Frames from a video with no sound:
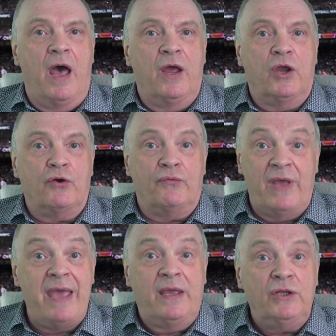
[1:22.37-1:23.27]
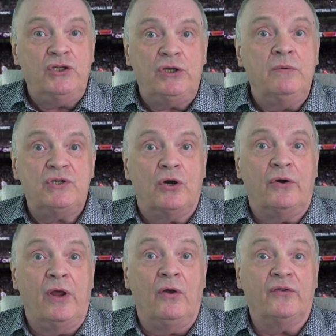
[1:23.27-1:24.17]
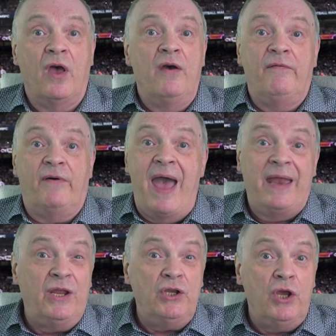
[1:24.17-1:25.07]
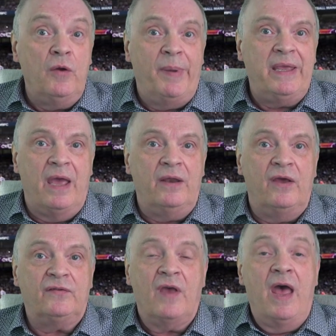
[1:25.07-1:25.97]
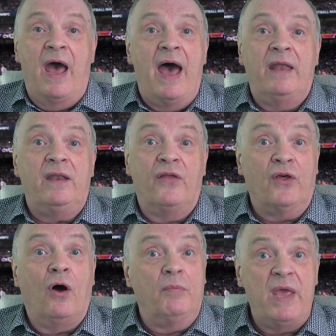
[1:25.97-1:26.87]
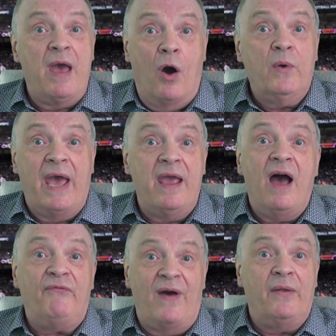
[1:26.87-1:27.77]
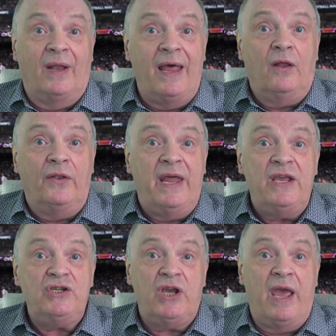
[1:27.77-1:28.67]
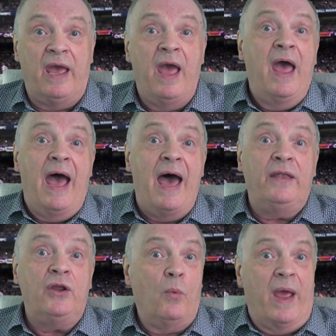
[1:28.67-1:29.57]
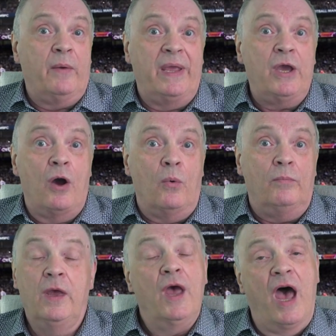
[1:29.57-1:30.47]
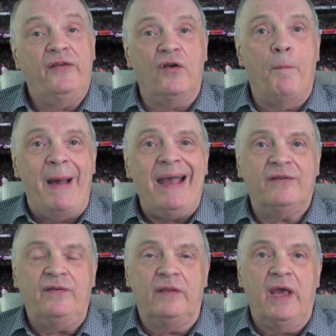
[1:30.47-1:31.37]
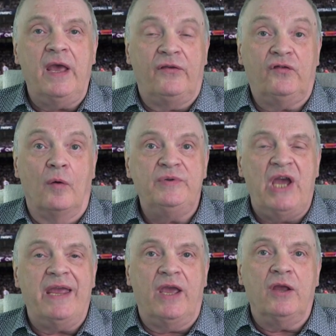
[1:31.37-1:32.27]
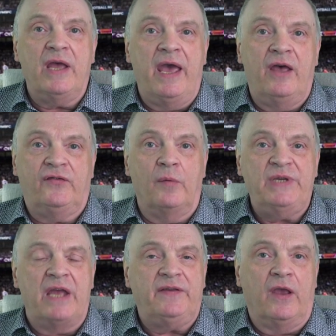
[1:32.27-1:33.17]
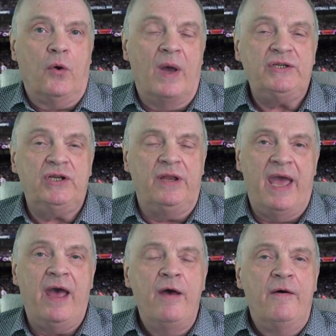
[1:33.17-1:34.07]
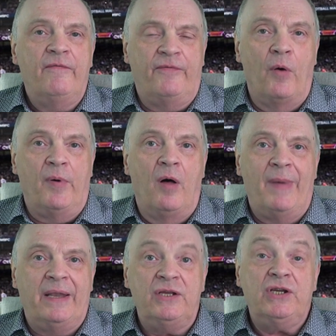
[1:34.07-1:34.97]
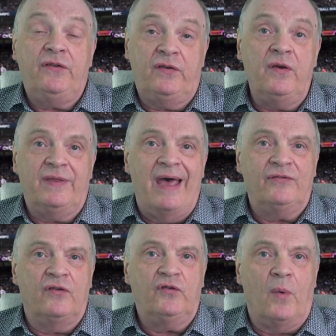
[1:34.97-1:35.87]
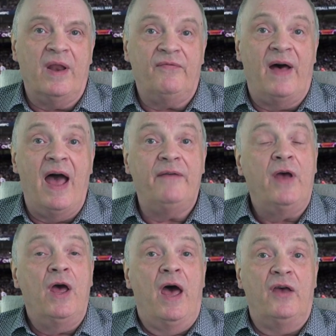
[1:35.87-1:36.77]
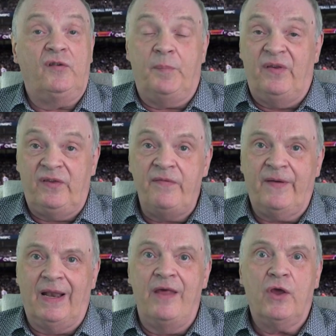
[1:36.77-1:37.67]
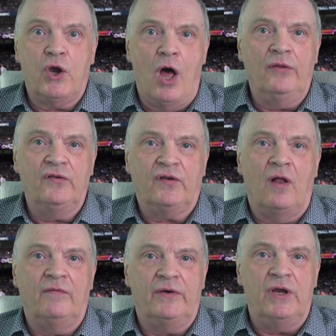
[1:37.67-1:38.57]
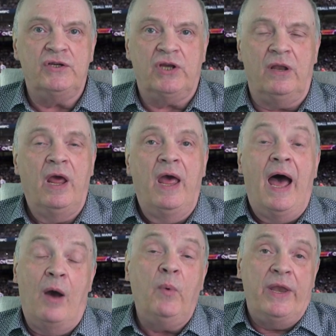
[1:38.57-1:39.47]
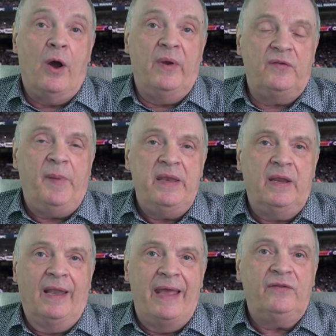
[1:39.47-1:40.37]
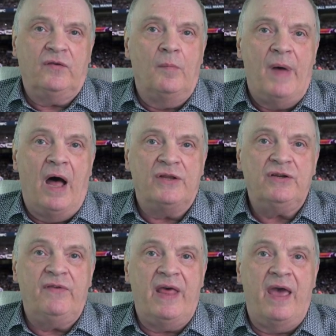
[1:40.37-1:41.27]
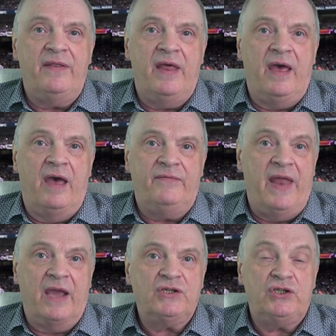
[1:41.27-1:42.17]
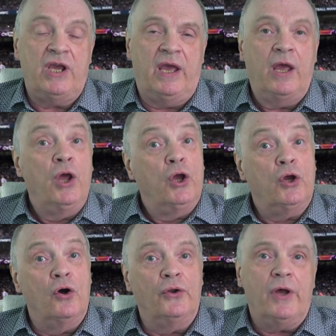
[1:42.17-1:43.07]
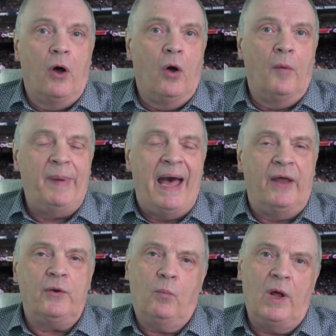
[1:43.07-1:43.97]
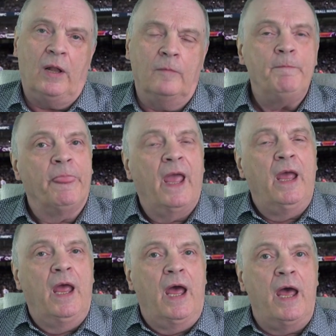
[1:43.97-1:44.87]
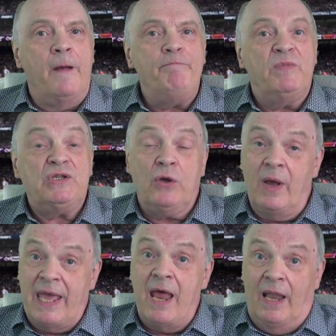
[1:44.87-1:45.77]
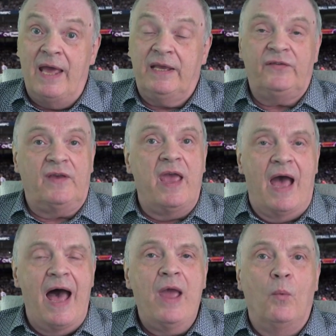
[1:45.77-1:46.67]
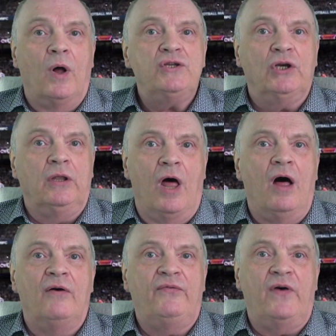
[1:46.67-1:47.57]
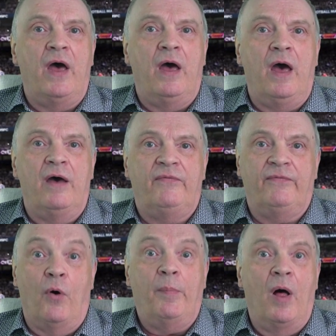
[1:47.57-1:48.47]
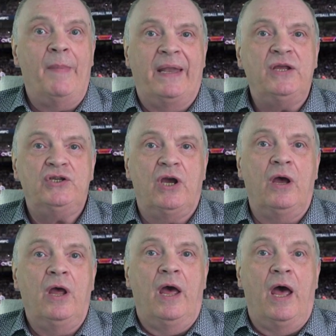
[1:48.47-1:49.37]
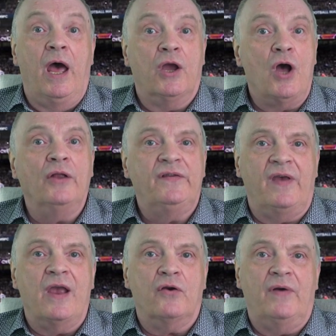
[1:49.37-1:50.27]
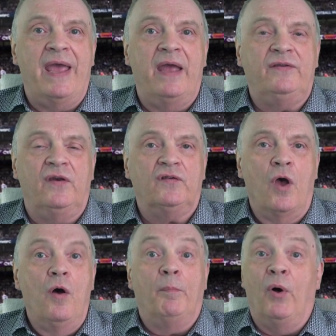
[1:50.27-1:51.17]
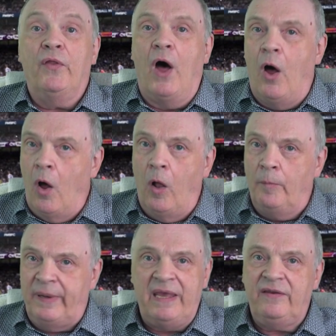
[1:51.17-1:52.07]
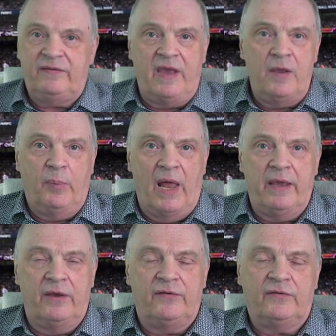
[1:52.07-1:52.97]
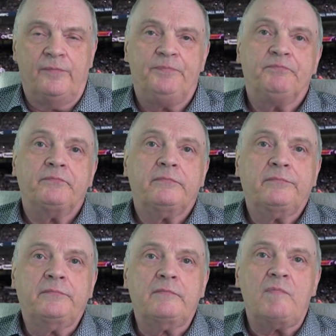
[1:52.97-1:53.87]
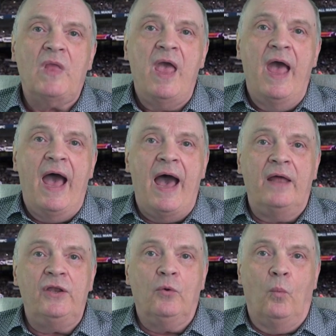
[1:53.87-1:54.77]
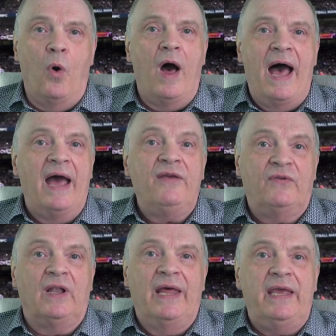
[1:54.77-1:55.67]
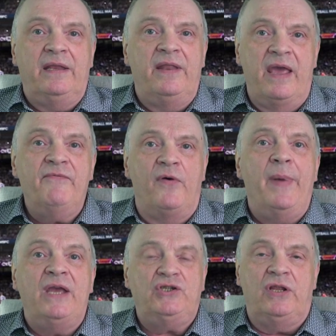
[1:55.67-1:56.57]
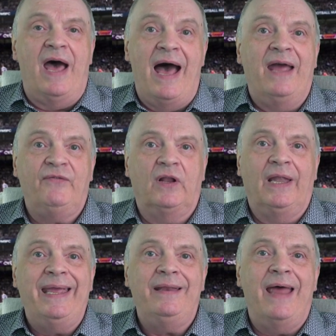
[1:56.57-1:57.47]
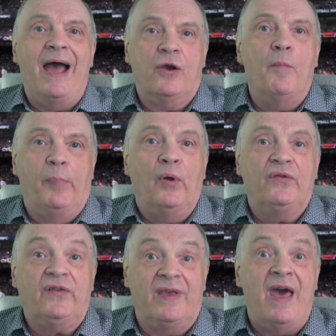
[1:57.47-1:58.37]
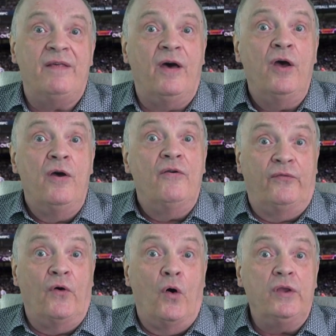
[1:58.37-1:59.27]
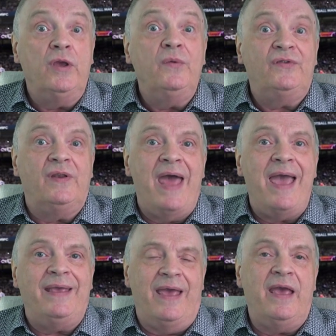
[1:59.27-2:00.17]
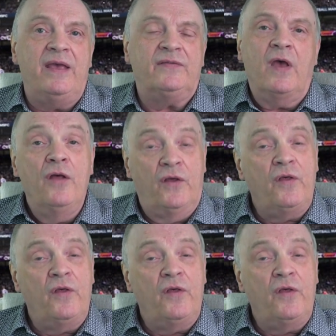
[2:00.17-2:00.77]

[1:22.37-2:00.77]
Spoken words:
creating tutorials for any new beginners. And I thought, yeah, okay, I found a little niche here, and away we go. So back to the subject in question, yeah, Football Manager 2025, specifically the console version, and we know it's been delayed till March of next year. Good or bad? Well, so again, like I say, I watch a lot of Football Manager content creators, but they're all PC players. And what I've gleaned, the information that I've gleaned that I can put together for you today, is that the